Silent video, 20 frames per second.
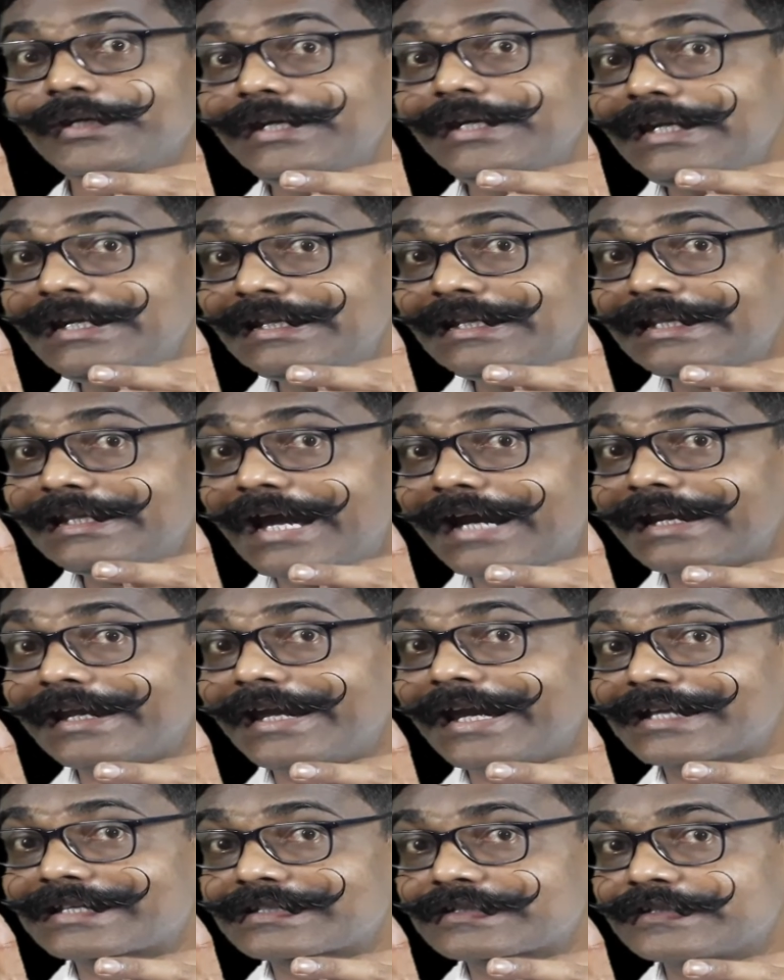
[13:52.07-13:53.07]
in that
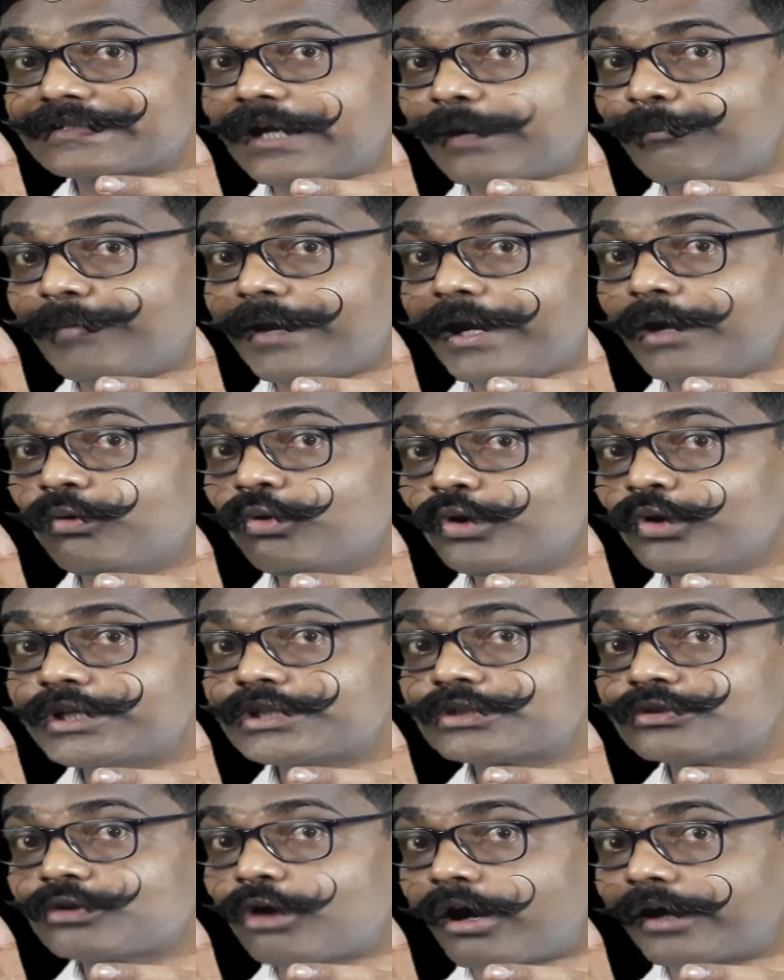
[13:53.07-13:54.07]
X Z plane, who
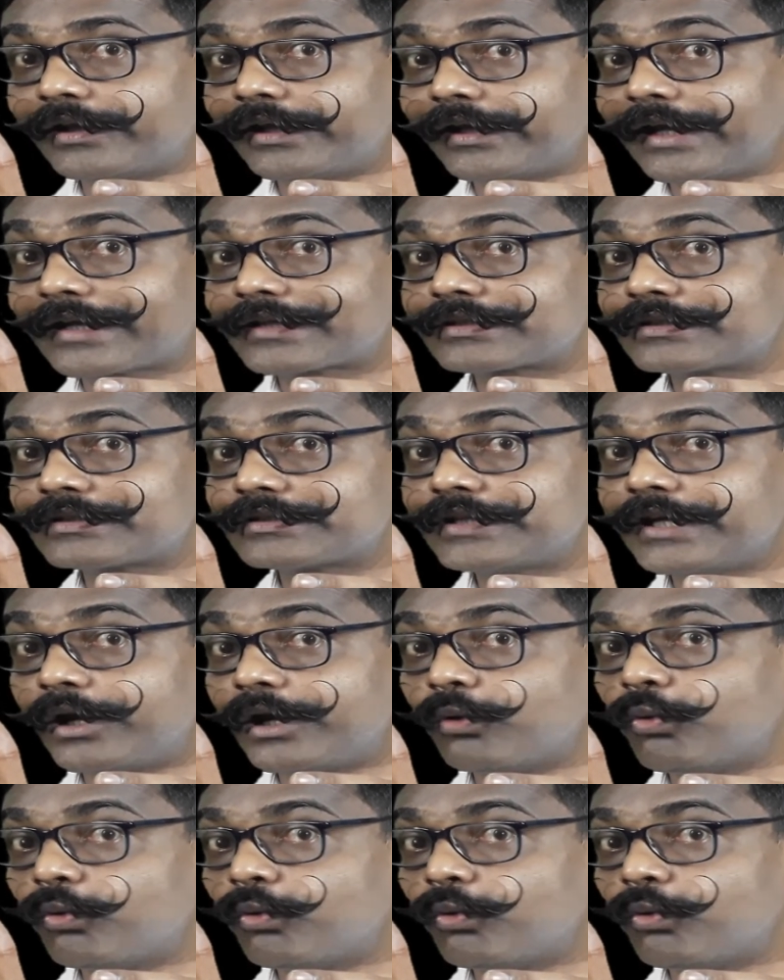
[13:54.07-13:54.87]
is not there? X Z.